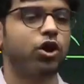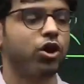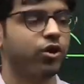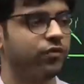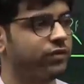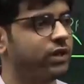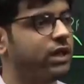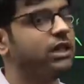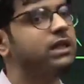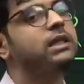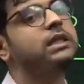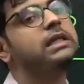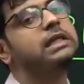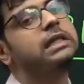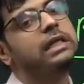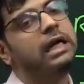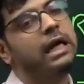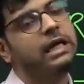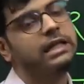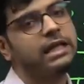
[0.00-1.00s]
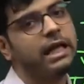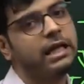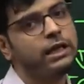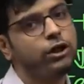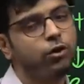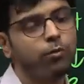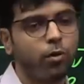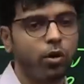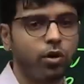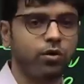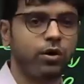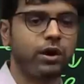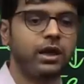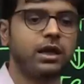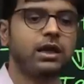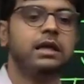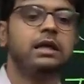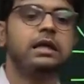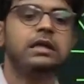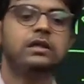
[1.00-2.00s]
of that. And then you borrow it.
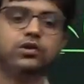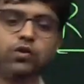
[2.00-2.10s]
So